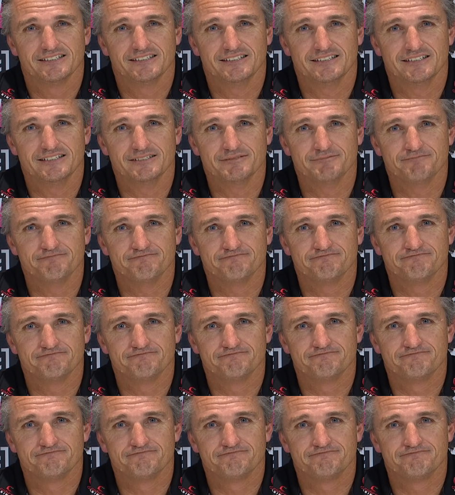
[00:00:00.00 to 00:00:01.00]
um,
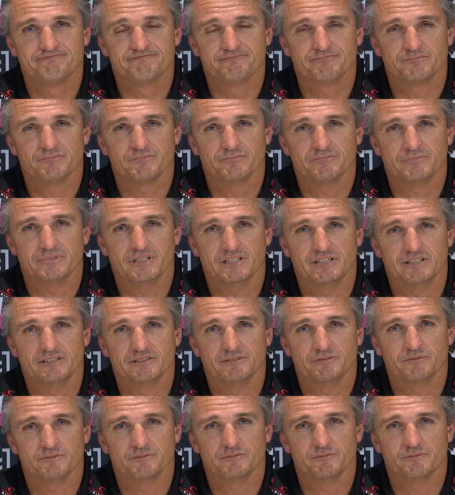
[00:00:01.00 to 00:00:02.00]
you
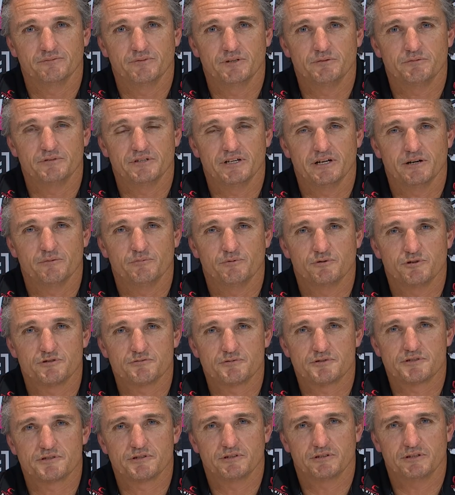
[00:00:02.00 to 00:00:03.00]
know, we were, our boys
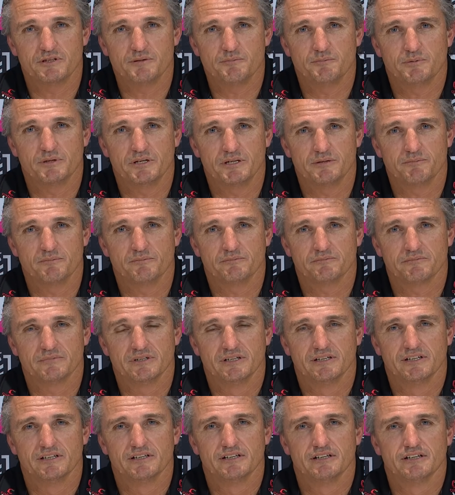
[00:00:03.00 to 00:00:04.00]
were certainly being
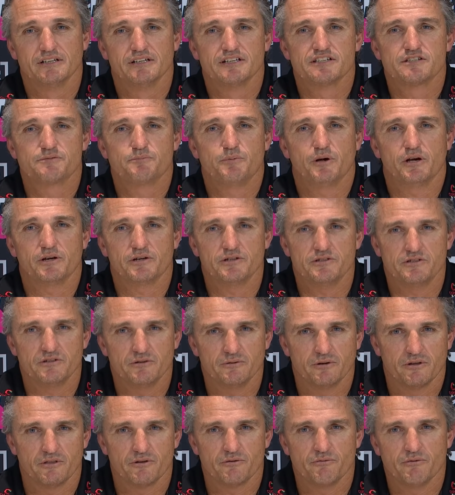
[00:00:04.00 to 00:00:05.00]
spoken
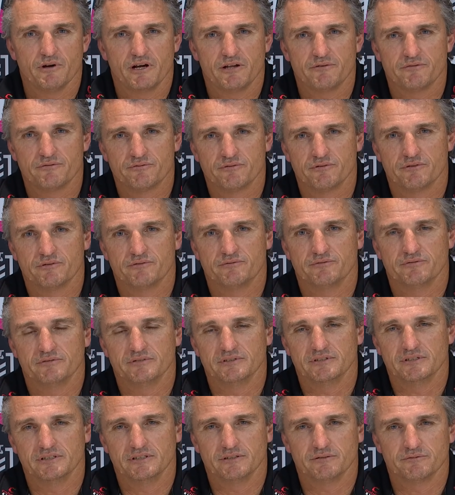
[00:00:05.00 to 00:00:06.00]
to on the run for a,
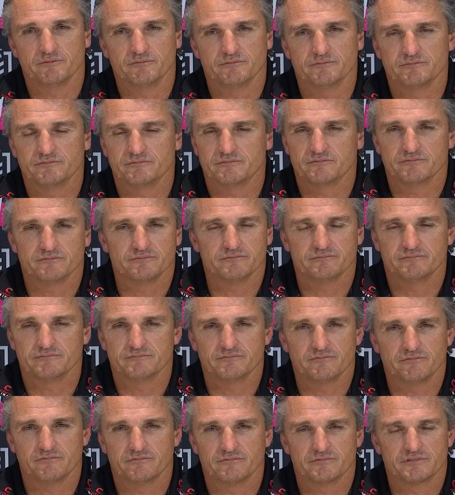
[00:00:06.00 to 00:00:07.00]
uh, a
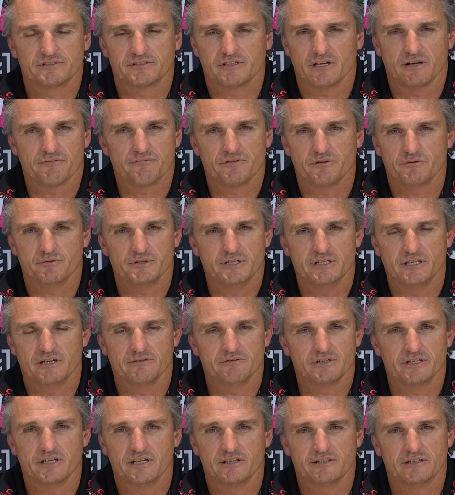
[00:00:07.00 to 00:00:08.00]
stuff that we
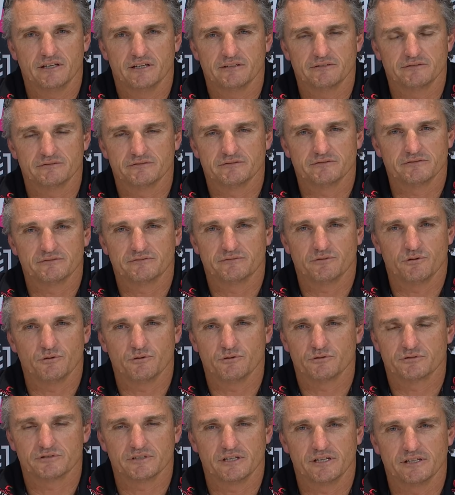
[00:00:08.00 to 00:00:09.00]
never get done
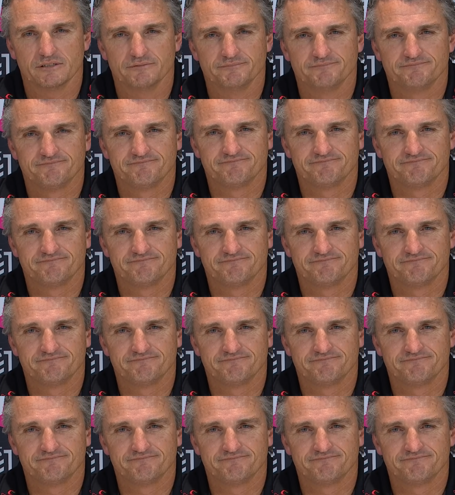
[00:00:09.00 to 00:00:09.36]
for. So